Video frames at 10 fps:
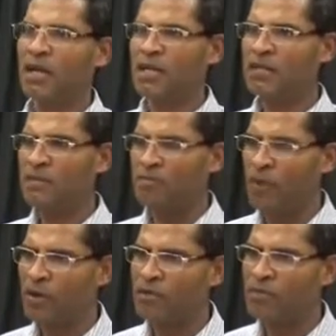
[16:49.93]
it is
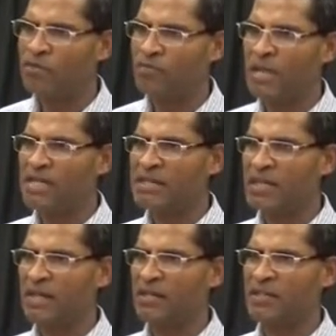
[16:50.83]
important to
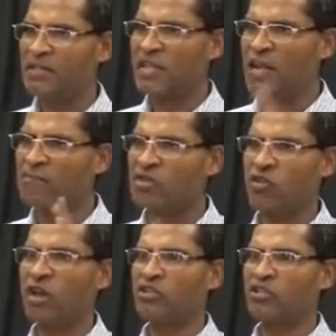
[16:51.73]
maintain the same
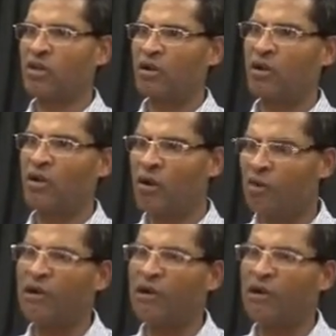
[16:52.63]
structure of